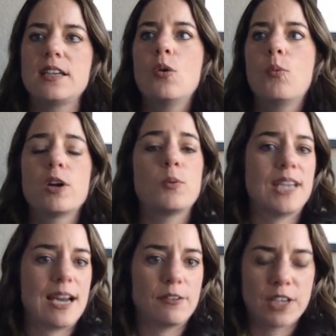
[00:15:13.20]
what do we
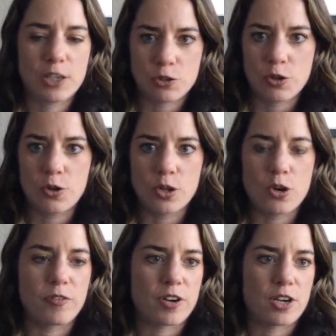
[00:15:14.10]
have control
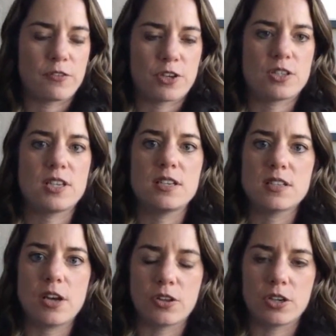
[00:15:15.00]
over versus
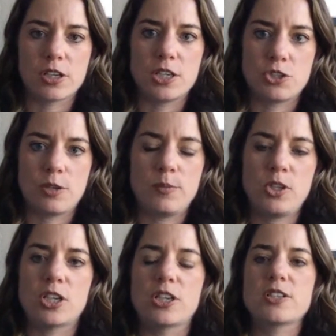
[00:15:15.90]
other
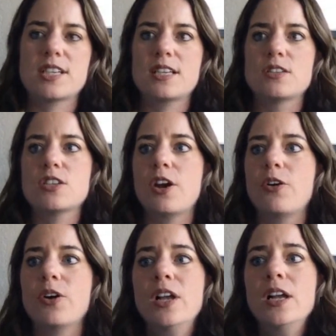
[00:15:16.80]
contributors. And so
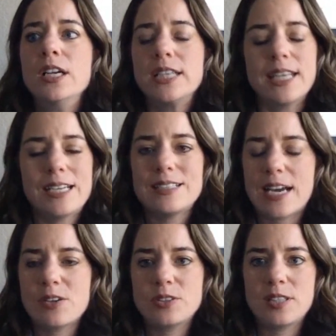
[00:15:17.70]
getting
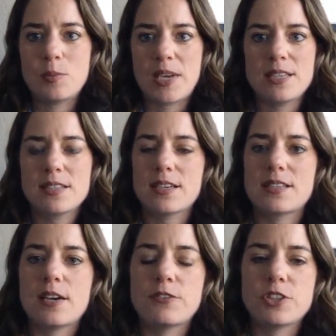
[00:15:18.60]
down to the basics
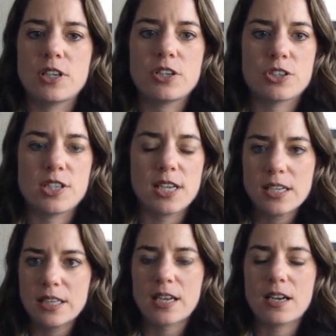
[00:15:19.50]
after
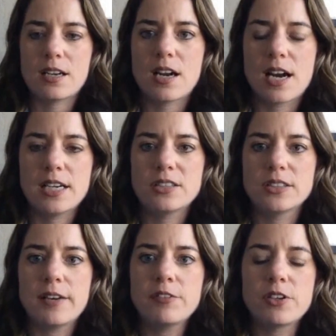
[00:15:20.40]
understanding that on a higher
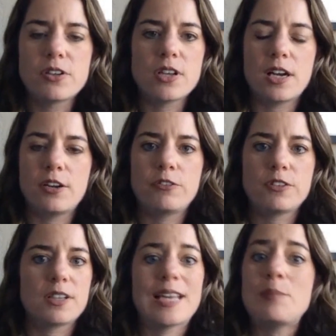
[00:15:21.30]
level of
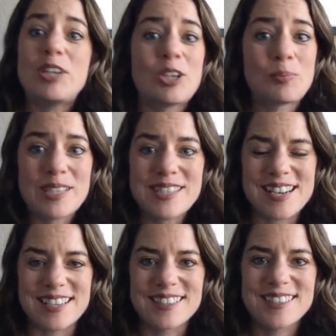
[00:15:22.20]
claiming your
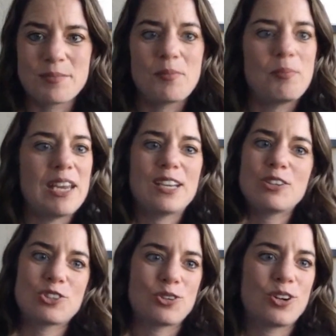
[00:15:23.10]
business, making
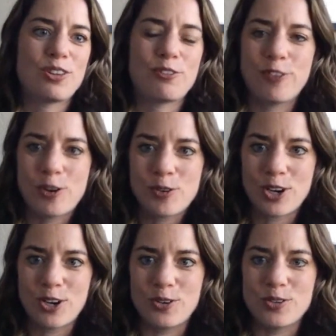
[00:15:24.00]
sure the
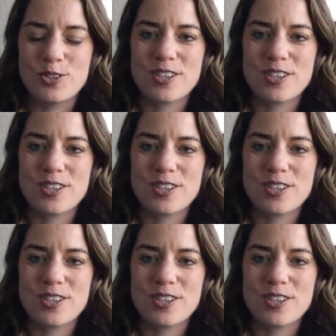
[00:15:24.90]
photos